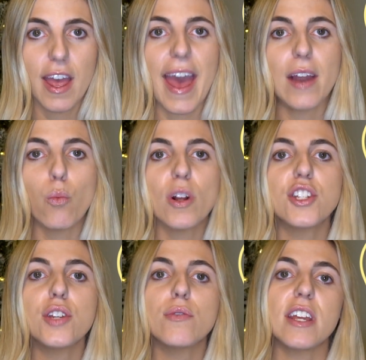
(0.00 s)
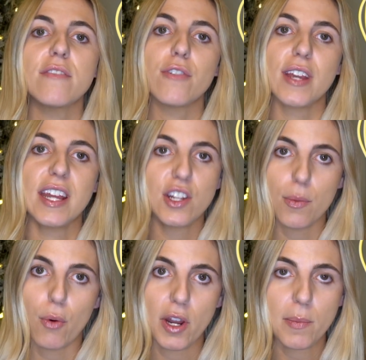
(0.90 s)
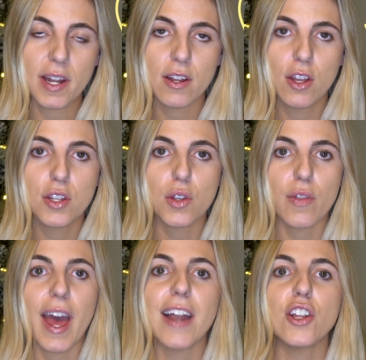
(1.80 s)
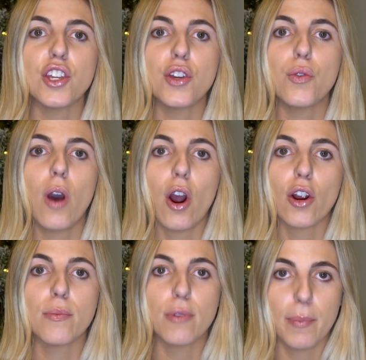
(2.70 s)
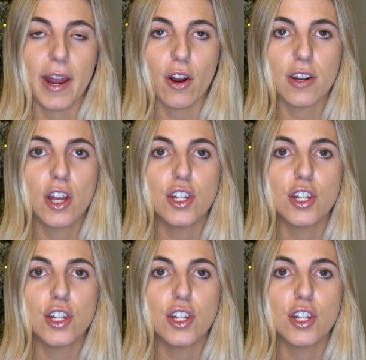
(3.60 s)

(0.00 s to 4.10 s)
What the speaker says: and what do you need for each appointment, so that you are prepared?